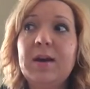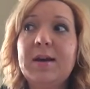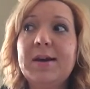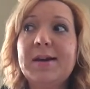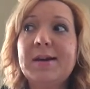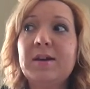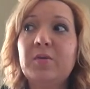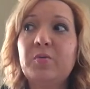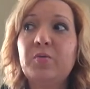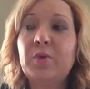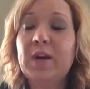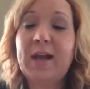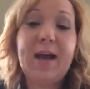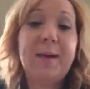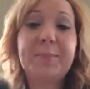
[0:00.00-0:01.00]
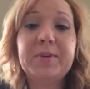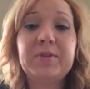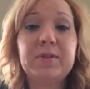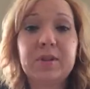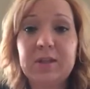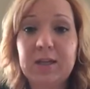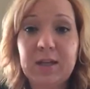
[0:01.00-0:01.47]
what happened
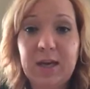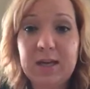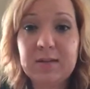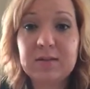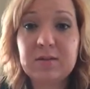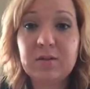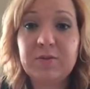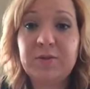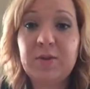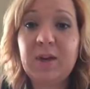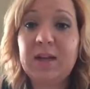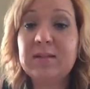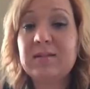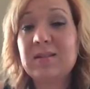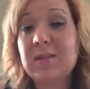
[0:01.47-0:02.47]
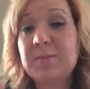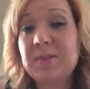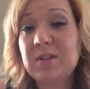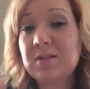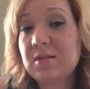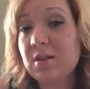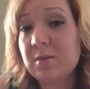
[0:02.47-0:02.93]
during the night. So if you had sleep
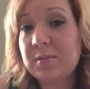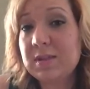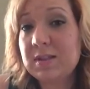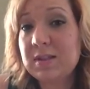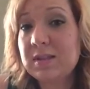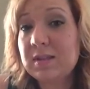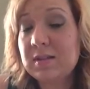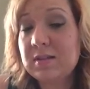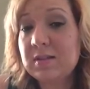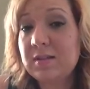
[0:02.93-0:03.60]
disturbances,